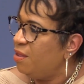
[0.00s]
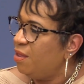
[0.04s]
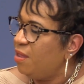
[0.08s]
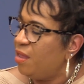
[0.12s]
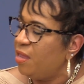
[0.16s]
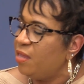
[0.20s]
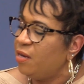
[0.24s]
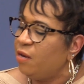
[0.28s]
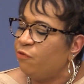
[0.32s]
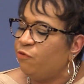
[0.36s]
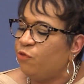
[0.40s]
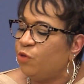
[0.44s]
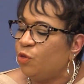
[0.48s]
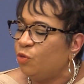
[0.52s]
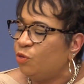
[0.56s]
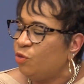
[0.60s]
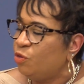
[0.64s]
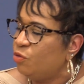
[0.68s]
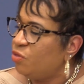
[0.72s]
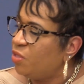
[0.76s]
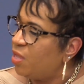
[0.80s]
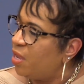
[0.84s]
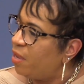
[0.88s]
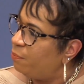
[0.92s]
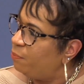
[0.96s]
And if you
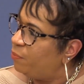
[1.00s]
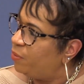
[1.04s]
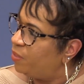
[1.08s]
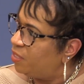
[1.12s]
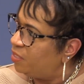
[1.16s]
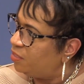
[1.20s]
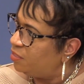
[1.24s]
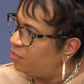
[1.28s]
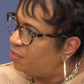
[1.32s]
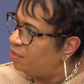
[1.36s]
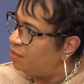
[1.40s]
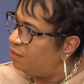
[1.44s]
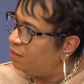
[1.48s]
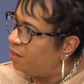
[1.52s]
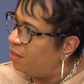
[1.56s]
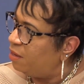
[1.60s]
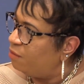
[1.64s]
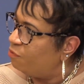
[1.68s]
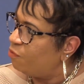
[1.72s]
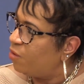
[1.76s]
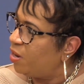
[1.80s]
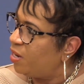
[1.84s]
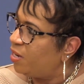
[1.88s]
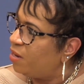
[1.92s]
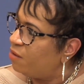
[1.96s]
do that budget
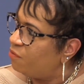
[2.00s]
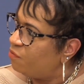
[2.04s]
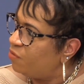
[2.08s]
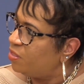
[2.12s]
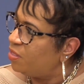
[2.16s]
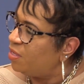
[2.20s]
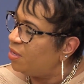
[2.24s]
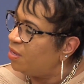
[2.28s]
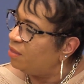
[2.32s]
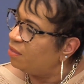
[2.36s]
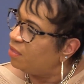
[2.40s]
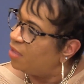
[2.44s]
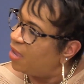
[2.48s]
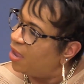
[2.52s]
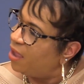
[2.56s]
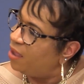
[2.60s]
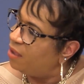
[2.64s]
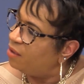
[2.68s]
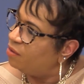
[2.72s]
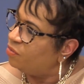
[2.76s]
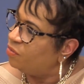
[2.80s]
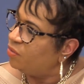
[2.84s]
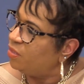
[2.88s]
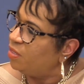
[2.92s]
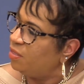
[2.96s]
and write everything
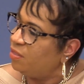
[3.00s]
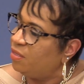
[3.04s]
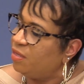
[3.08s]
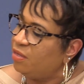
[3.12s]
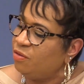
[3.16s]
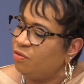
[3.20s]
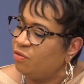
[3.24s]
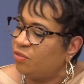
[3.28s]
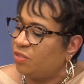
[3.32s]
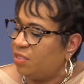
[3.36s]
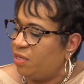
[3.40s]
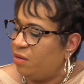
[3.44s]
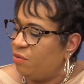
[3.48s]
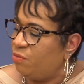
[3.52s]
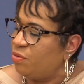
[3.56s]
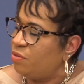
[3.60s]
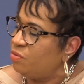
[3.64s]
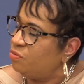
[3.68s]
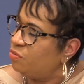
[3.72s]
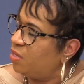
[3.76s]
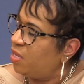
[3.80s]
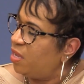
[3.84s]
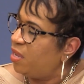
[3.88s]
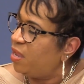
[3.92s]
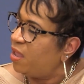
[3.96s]
down, and then you say, well,
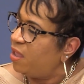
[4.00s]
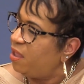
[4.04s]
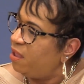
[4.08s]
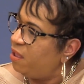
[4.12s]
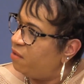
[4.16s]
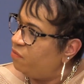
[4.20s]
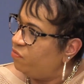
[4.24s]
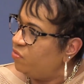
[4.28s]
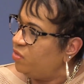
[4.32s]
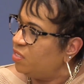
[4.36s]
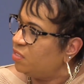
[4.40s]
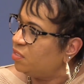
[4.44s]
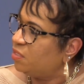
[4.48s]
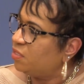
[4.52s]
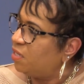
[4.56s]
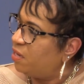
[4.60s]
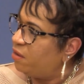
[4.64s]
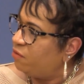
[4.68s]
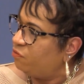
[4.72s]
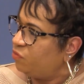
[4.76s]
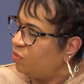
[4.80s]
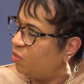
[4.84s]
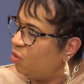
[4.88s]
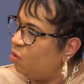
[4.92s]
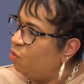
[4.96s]
okay, I have this
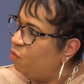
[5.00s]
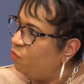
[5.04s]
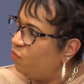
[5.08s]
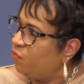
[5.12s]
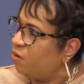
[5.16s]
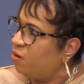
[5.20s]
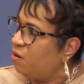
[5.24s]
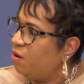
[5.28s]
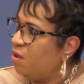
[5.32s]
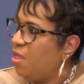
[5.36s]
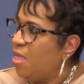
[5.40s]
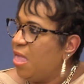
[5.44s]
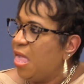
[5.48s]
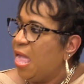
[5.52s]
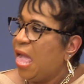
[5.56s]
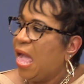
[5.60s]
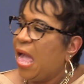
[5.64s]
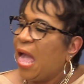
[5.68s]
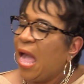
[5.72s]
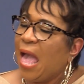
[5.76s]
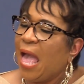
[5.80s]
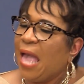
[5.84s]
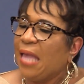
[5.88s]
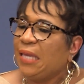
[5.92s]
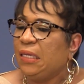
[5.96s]
left over,
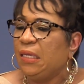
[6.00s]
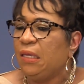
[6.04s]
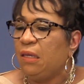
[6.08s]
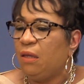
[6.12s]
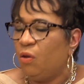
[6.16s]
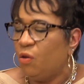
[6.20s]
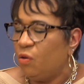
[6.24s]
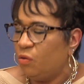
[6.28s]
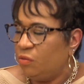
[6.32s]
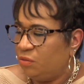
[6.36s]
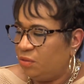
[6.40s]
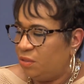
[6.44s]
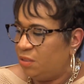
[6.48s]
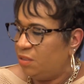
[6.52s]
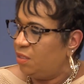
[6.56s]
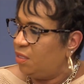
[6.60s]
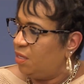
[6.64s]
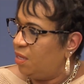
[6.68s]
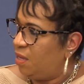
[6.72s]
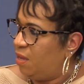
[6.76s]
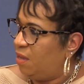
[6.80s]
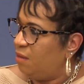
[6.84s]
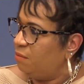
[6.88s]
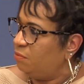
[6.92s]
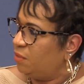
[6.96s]
I can go to the
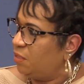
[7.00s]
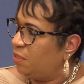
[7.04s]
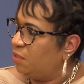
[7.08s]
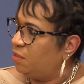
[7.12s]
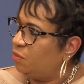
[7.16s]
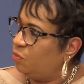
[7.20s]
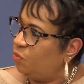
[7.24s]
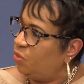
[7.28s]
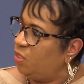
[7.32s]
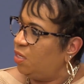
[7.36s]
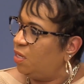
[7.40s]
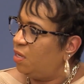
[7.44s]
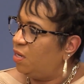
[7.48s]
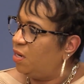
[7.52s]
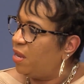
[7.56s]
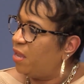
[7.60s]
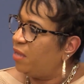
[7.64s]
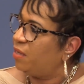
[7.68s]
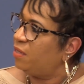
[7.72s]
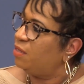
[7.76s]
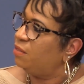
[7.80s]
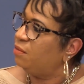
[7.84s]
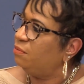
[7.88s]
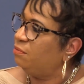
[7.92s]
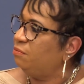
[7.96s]
games this weekend. I
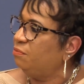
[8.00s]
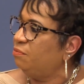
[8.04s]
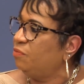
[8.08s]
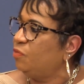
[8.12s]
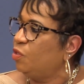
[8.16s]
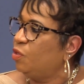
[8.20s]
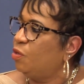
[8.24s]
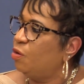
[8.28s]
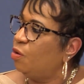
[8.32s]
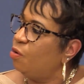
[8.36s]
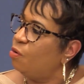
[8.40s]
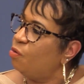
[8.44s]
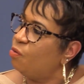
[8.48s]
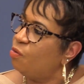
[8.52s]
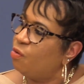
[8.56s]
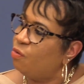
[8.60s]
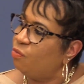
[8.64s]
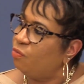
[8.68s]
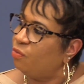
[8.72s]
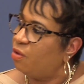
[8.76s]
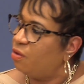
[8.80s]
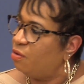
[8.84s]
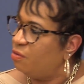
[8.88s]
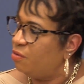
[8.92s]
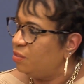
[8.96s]
can
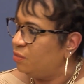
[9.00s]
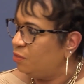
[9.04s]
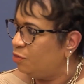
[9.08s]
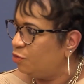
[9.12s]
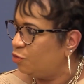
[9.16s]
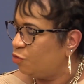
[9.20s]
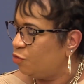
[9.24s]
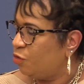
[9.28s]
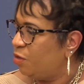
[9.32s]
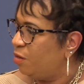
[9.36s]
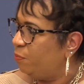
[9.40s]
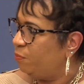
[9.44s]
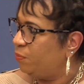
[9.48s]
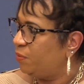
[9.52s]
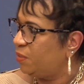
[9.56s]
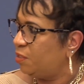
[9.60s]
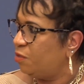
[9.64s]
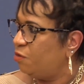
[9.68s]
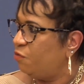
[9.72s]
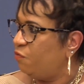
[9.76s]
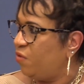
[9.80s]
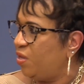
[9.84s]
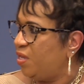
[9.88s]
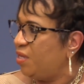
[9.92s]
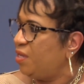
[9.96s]
go on trips or
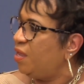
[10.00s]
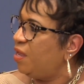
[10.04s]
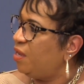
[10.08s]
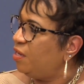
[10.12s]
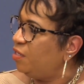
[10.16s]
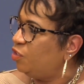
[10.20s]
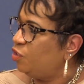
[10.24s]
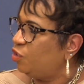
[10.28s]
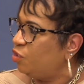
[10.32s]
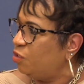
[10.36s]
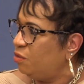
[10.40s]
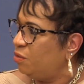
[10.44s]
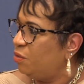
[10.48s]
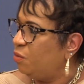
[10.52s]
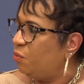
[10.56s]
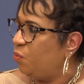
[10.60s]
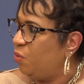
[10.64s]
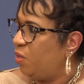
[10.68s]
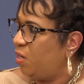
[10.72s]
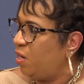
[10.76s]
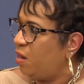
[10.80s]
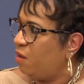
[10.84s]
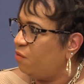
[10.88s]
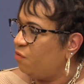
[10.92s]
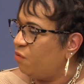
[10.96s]
vacation or
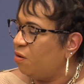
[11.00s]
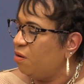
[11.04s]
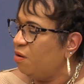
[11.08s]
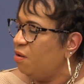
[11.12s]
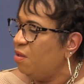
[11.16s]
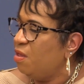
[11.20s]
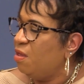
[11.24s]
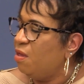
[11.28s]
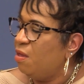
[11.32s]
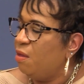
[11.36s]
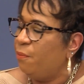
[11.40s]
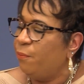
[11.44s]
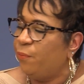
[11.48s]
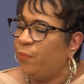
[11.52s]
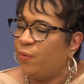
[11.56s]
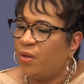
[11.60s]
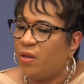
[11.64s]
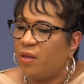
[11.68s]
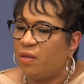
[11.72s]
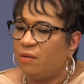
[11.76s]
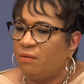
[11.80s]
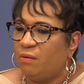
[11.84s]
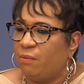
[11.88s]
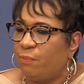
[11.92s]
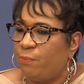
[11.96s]
whatever.
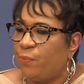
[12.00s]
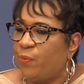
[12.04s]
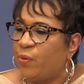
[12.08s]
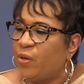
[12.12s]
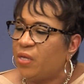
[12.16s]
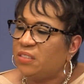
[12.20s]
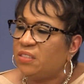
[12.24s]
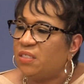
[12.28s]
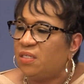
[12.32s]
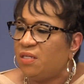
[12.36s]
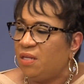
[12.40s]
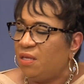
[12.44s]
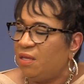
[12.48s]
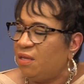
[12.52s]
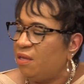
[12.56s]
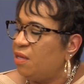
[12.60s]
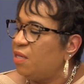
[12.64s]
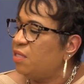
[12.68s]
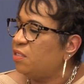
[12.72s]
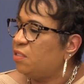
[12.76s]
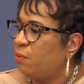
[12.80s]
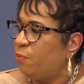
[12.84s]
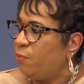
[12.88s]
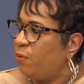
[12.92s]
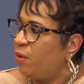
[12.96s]
But budgeting
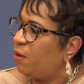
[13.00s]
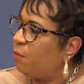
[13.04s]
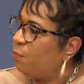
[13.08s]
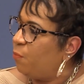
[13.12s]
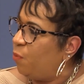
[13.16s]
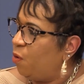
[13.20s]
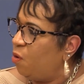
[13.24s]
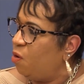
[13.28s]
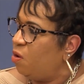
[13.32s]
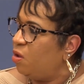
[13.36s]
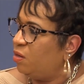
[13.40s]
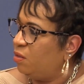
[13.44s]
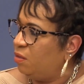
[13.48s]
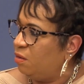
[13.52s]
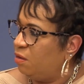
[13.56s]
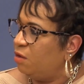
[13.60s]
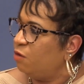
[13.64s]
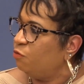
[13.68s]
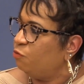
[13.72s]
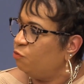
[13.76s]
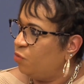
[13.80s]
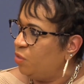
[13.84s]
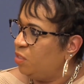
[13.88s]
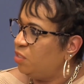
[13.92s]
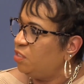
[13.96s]
is a big part
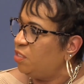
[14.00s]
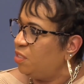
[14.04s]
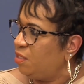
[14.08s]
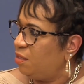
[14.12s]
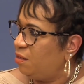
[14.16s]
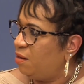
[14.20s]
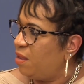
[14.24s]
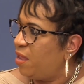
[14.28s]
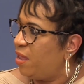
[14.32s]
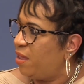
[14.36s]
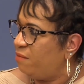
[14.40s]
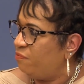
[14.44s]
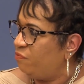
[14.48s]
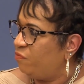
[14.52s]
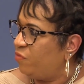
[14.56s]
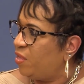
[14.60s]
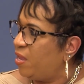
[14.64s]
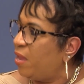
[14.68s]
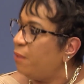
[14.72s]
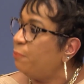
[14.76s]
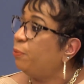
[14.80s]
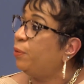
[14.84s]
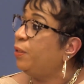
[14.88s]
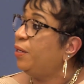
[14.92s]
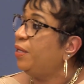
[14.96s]
of reaching
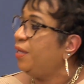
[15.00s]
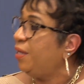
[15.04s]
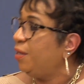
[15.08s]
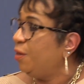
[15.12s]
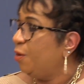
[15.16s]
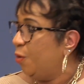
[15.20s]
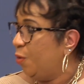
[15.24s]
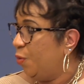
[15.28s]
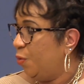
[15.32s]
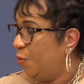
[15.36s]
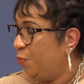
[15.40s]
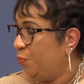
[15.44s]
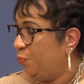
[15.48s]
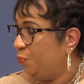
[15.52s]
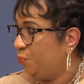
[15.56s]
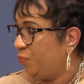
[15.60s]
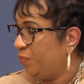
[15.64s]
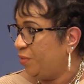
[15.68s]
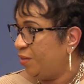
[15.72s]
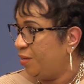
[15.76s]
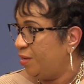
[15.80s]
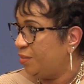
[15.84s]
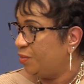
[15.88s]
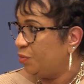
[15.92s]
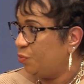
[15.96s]
that play goal.
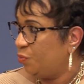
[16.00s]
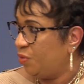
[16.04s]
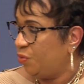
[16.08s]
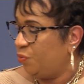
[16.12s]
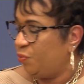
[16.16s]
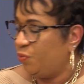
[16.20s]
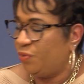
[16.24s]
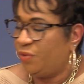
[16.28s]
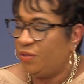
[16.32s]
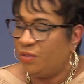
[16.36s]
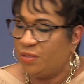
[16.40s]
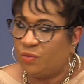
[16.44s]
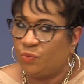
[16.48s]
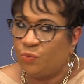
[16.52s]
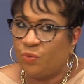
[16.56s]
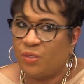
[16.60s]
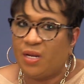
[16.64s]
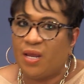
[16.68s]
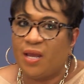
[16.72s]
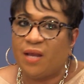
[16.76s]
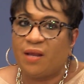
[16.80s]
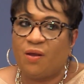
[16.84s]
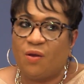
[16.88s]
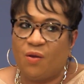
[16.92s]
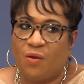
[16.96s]
Is what
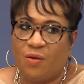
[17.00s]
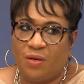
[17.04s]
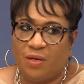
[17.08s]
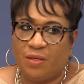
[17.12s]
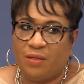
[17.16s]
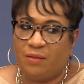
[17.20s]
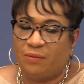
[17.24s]
I call it.